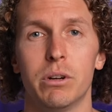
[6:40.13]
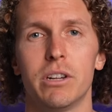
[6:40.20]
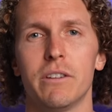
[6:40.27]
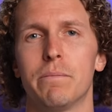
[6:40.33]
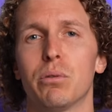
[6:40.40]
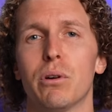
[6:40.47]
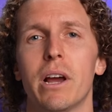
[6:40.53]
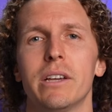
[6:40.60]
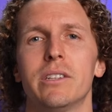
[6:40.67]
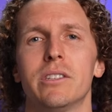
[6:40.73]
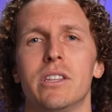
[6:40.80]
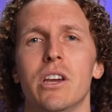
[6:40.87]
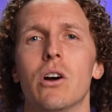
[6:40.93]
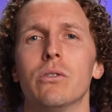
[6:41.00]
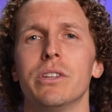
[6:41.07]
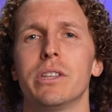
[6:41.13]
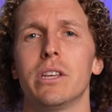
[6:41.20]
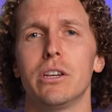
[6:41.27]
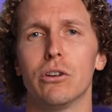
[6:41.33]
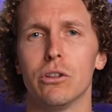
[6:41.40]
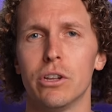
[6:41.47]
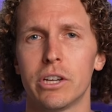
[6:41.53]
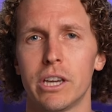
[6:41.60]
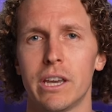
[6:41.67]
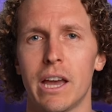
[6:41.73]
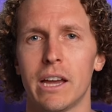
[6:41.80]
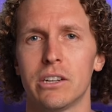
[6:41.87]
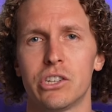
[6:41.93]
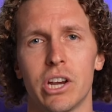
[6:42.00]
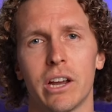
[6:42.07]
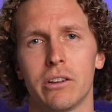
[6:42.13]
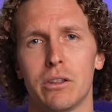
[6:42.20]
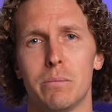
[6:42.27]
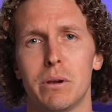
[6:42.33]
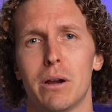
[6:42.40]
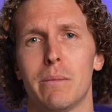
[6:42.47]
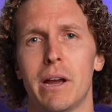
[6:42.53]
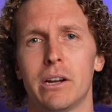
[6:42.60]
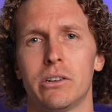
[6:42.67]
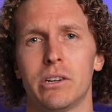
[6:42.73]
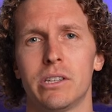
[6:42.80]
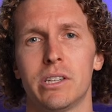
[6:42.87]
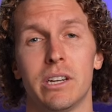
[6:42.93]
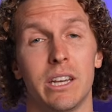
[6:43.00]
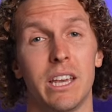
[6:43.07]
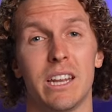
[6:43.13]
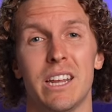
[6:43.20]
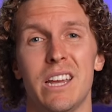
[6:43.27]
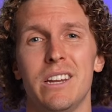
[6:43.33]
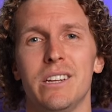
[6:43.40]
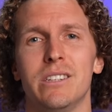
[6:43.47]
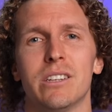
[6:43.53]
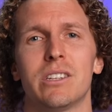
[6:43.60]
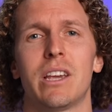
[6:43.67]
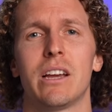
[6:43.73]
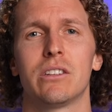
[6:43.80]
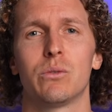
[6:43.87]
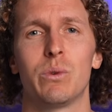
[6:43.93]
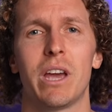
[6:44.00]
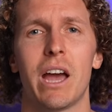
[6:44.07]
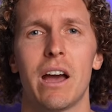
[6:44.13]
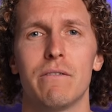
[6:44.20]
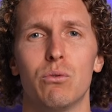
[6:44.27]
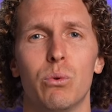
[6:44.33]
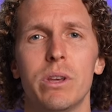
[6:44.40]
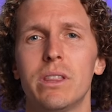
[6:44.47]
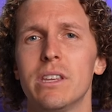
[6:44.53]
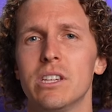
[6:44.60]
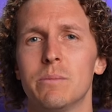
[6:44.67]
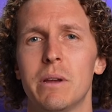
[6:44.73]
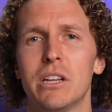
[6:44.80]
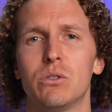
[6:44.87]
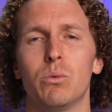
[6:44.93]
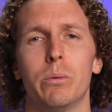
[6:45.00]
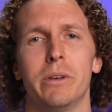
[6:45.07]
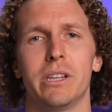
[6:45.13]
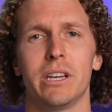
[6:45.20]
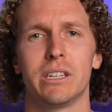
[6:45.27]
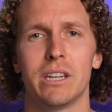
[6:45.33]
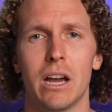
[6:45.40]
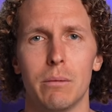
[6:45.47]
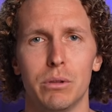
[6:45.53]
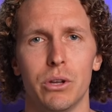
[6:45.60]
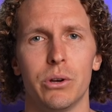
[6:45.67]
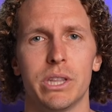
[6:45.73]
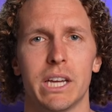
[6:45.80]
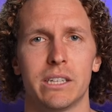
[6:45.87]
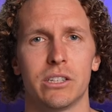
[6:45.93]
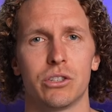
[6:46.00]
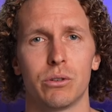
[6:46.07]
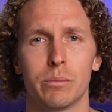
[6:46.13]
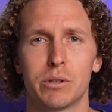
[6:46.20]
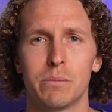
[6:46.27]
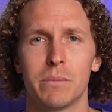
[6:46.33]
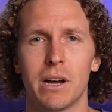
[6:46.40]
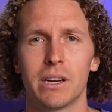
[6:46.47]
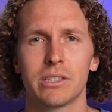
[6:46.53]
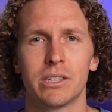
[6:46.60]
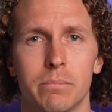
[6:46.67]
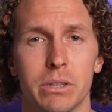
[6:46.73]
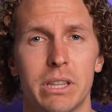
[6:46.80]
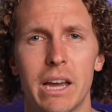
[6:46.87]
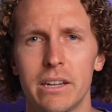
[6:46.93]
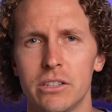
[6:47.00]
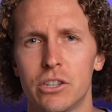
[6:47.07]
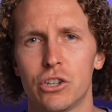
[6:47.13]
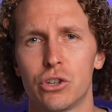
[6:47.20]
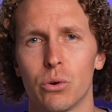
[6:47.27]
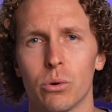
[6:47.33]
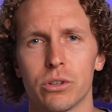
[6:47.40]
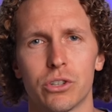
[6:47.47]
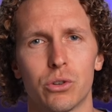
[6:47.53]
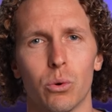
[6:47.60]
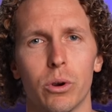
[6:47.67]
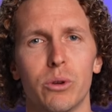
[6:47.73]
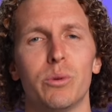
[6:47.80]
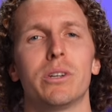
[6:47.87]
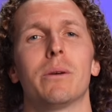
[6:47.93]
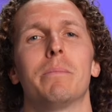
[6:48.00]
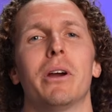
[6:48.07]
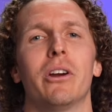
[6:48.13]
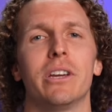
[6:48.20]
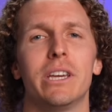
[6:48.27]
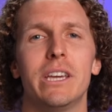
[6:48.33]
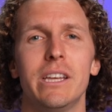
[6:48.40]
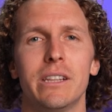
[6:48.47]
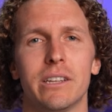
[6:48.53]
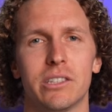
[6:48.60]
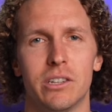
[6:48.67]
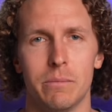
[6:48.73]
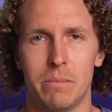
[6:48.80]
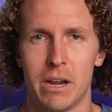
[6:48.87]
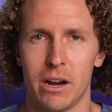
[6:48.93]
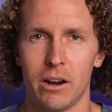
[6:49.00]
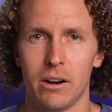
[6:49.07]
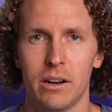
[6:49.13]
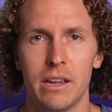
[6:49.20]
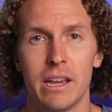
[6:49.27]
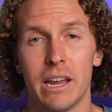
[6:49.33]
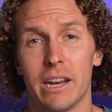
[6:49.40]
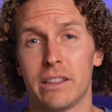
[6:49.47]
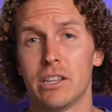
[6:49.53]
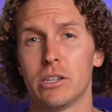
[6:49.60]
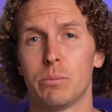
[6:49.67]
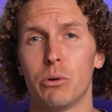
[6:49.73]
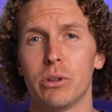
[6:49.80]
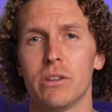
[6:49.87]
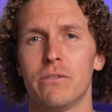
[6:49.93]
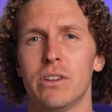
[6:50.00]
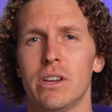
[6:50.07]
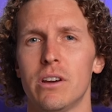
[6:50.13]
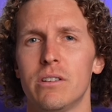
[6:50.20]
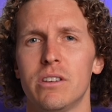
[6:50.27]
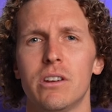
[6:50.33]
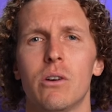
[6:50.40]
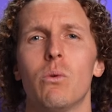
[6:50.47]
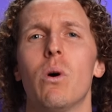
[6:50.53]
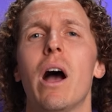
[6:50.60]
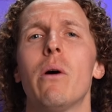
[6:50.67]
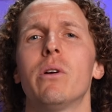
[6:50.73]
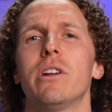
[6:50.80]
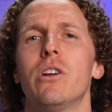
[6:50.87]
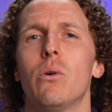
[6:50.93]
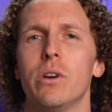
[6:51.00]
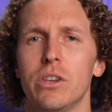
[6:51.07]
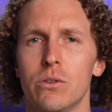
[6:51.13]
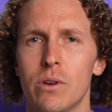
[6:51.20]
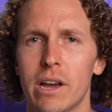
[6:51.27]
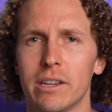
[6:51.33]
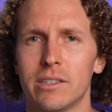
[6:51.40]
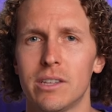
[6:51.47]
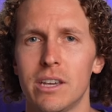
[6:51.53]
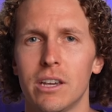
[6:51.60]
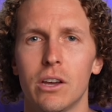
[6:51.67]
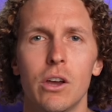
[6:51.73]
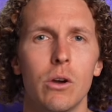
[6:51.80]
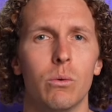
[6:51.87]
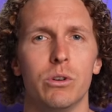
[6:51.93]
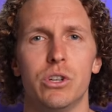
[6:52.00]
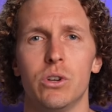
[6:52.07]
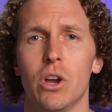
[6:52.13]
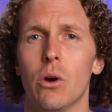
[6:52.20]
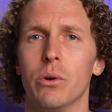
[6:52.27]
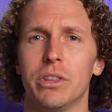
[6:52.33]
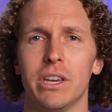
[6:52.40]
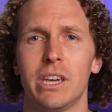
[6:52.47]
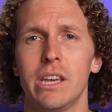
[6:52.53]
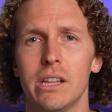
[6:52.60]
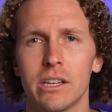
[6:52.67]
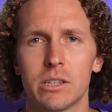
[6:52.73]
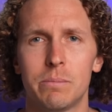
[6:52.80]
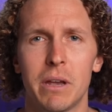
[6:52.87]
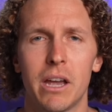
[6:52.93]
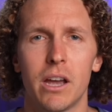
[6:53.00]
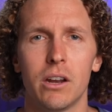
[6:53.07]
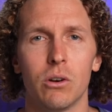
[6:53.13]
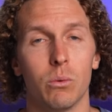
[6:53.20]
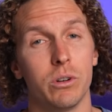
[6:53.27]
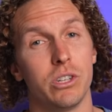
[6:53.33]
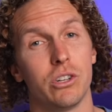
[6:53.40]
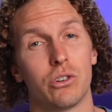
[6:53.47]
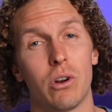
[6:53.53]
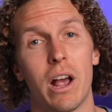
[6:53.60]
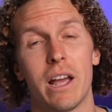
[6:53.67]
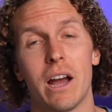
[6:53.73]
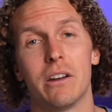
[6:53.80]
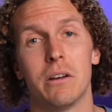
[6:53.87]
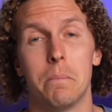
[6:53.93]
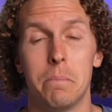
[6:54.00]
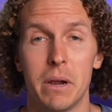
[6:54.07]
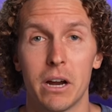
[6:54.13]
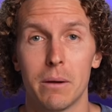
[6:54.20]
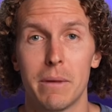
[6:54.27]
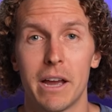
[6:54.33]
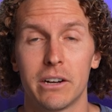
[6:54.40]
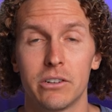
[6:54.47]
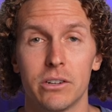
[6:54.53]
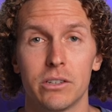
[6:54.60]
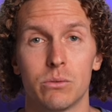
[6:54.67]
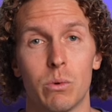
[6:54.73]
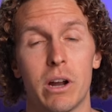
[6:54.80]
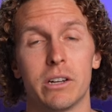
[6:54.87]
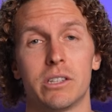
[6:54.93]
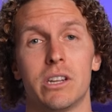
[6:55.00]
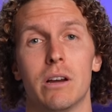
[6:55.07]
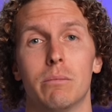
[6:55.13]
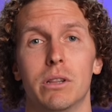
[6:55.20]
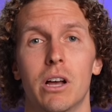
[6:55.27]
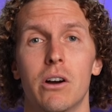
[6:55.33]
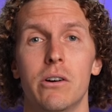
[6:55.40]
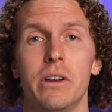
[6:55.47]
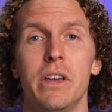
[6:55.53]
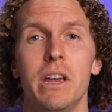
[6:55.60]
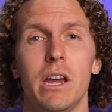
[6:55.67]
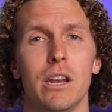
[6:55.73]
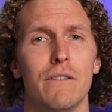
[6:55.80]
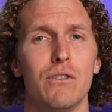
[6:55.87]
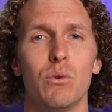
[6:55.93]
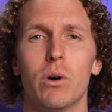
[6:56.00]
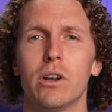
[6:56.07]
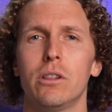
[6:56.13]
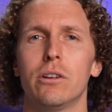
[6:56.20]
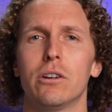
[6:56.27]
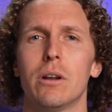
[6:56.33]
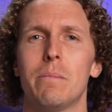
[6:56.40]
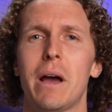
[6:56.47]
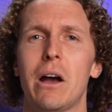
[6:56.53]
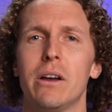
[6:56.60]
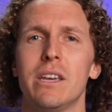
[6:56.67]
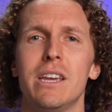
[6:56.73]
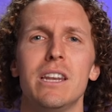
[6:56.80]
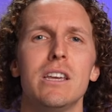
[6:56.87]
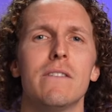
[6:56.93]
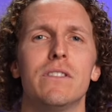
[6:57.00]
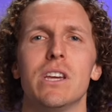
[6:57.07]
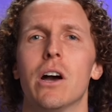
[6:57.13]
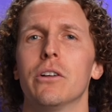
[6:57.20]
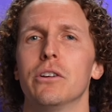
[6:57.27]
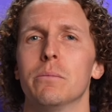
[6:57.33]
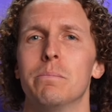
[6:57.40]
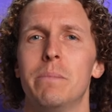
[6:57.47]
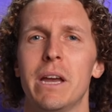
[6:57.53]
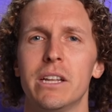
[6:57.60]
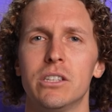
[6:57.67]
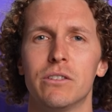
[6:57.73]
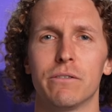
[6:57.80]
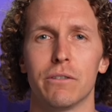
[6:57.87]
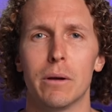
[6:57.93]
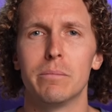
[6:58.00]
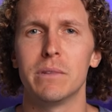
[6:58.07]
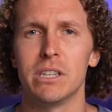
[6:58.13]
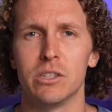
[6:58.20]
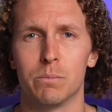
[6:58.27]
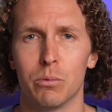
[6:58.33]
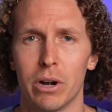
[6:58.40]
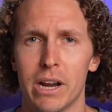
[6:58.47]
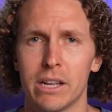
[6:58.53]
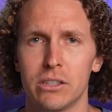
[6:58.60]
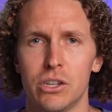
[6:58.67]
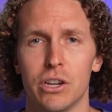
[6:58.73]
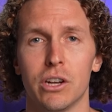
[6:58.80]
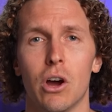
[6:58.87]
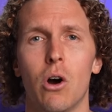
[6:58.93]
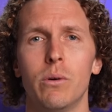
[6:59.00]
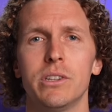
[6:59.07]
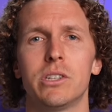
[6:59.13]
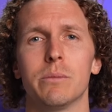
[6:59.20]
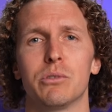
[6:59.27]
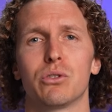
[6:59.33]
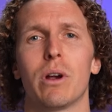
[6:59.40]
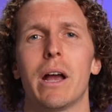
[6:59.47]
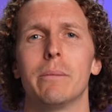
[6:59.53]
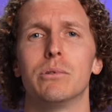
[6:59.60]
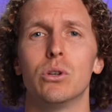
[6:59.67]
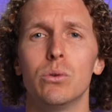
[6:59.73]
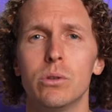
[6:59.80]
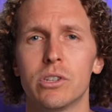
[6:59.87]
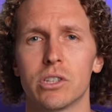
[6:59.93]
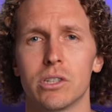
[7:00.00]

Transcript: But if price is the only thing you're looking at, check out the Bear mattress, and again, any discounts we have with these beds will be linked down below in that description box. But that is the short story when comparing Helix to Bear, and at this point in the video, I want to know what you guys think. Would you go with a Helix bed, or would you try out a Bear mattress? Write us down below. And if you want to learn about any of the other beds from these brands, you can always subscribe to the